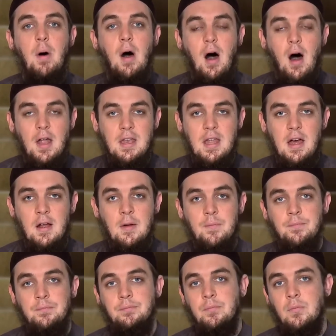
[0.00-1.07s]
partner
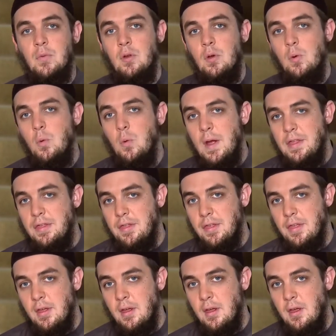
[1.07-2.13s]
with